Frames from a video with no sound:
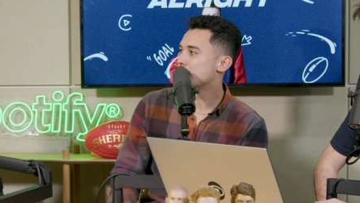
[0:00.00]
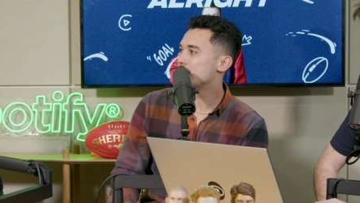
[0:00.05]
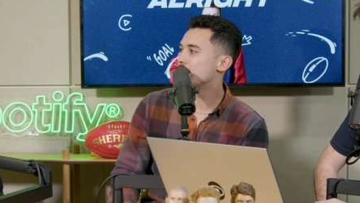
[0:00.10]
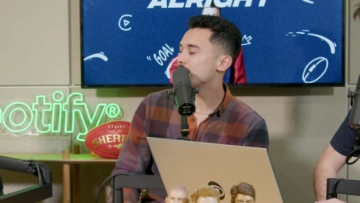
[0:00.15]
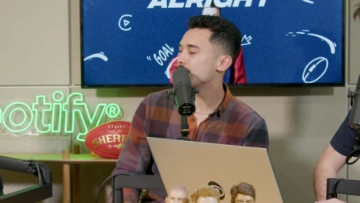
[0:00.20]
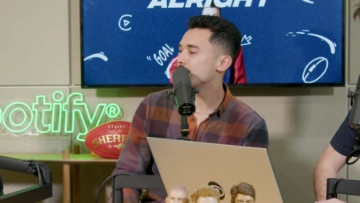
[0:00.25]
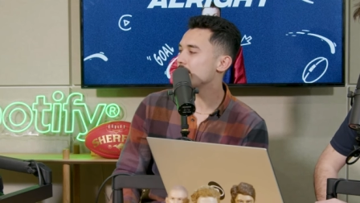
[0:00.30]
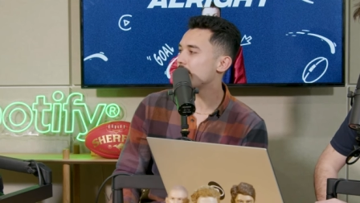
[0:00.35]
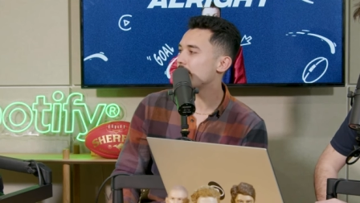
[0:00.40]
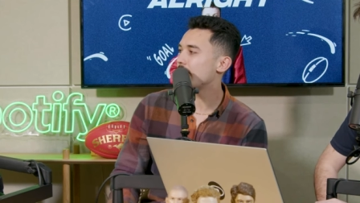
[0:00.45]

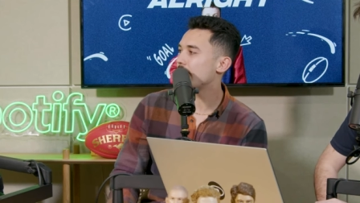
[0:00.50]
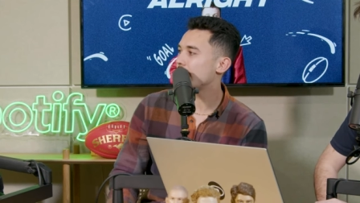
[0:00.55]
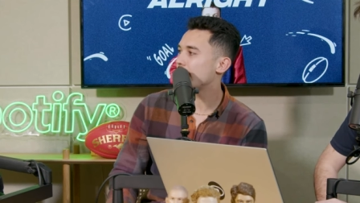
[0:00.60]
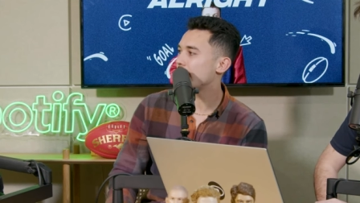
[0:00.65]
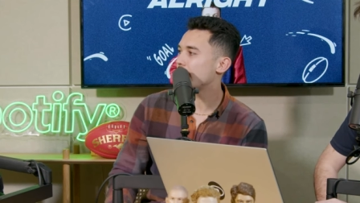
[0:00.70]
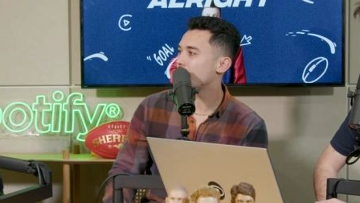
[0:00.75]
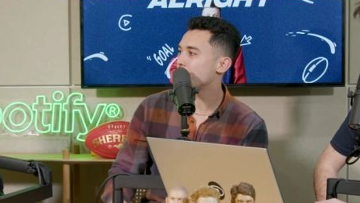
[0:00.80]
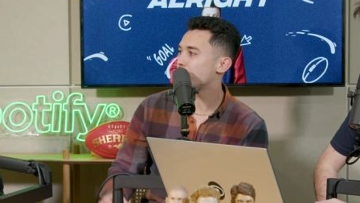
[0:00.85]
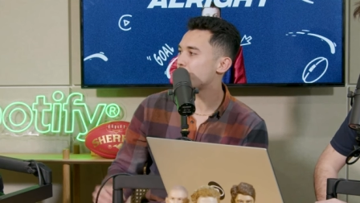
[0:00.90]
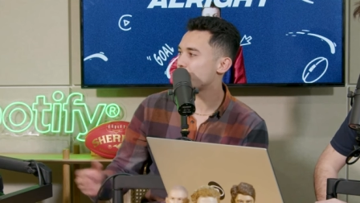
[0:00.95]
the
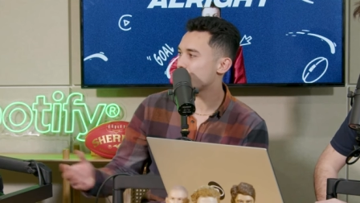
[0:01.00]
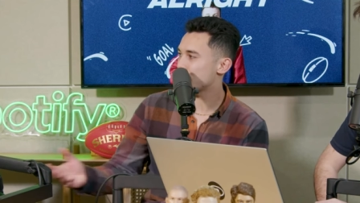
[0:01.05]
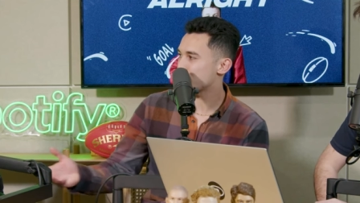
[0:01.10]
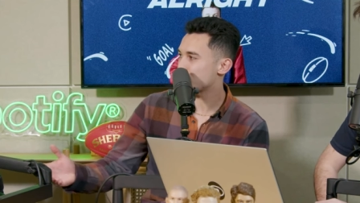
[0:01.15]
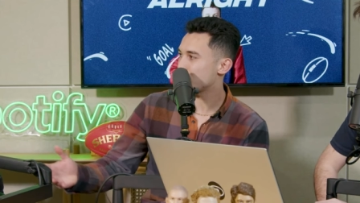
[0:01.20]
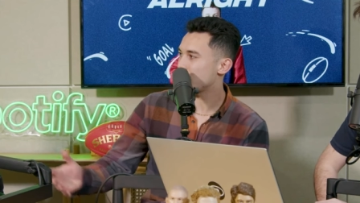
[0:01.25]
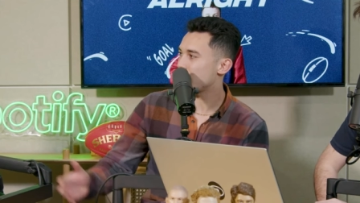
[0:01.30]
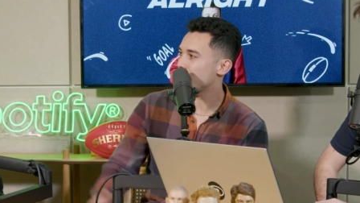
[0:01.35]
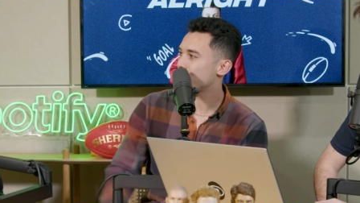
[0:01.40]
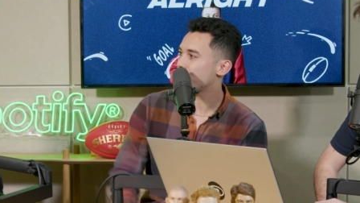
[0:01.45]
uh,
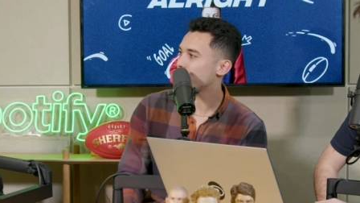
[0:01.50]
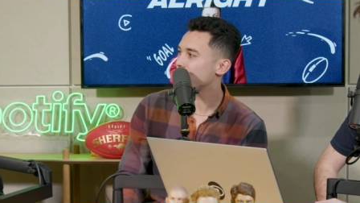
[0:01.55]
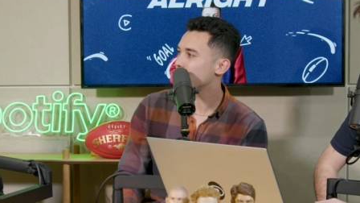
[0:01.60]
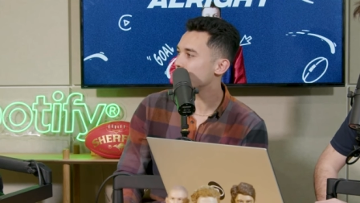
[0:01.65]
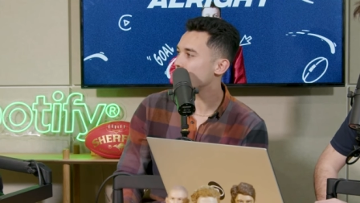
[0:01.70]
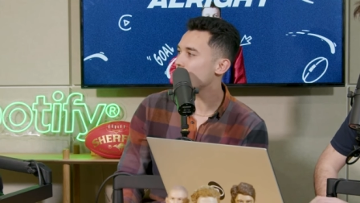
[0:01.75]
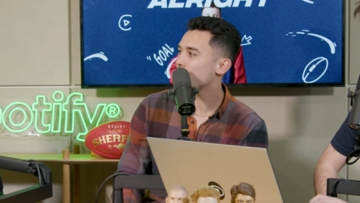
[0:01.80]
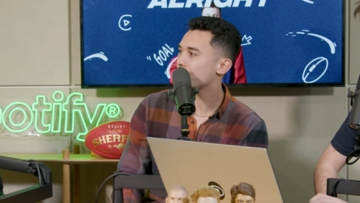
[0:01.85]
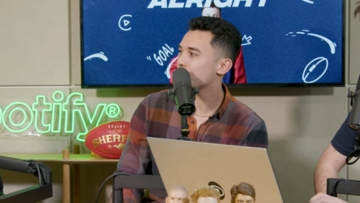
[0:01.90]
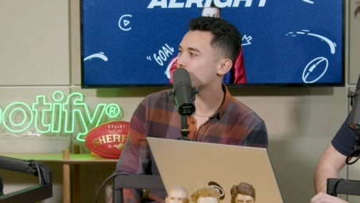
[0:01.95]
professional
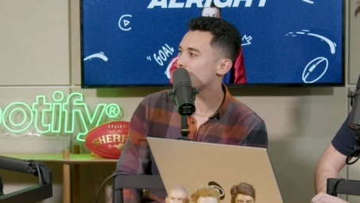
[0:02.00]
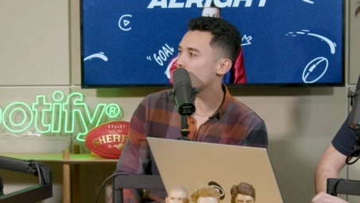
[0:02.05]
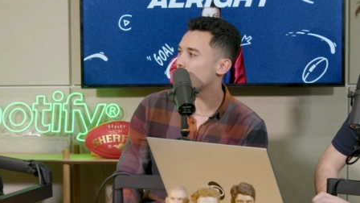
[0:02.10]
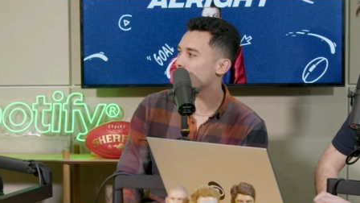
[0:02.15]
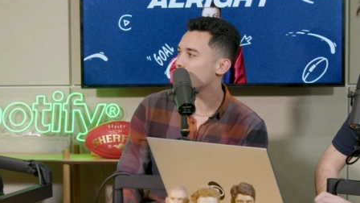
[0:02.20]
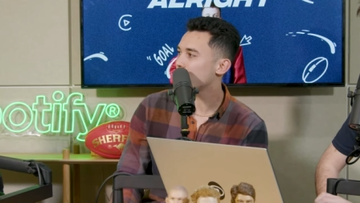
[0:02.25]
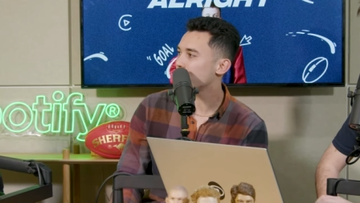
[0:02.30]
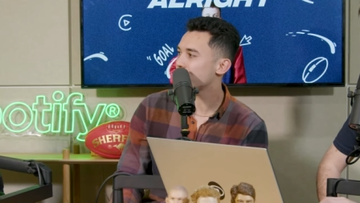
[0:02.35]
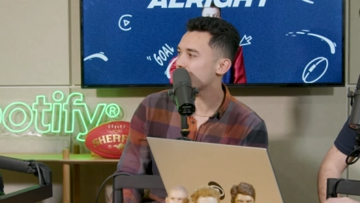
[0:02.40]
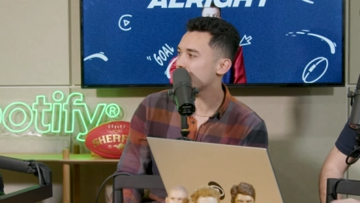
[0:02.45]
athlete
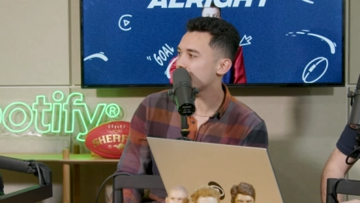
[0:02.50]
lifestyle? Is